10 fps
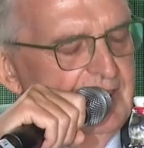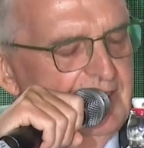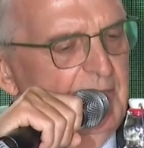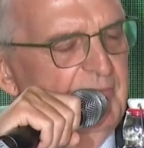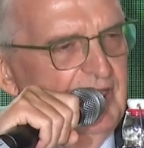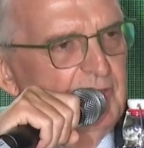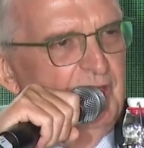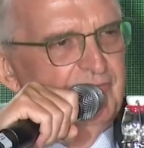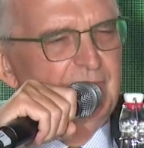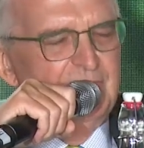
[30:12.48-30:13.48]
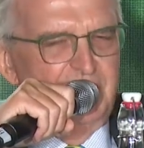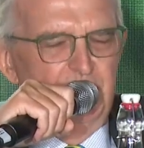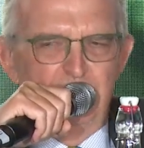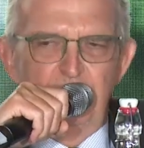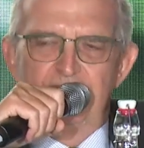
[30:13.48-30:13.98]
someone
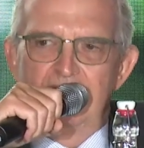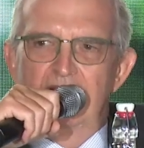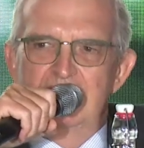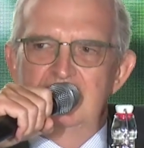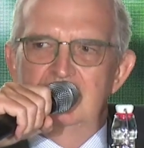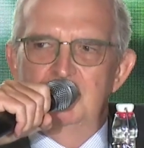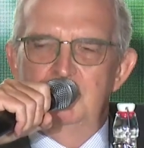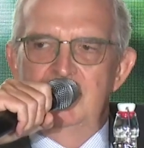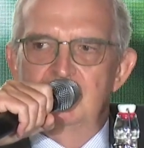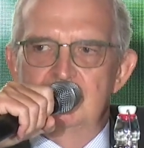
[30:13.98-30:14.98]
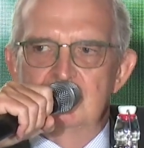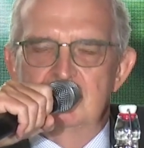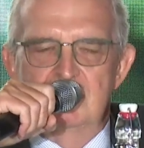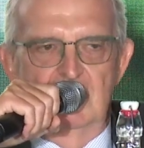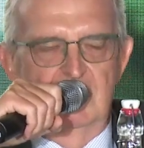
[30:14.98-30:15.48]
we've hardly heard mentioned
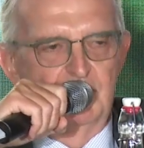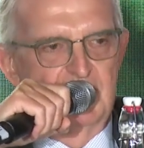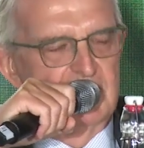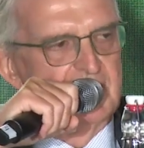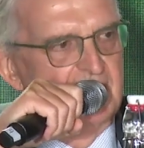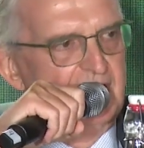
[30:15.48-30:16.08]
today, which is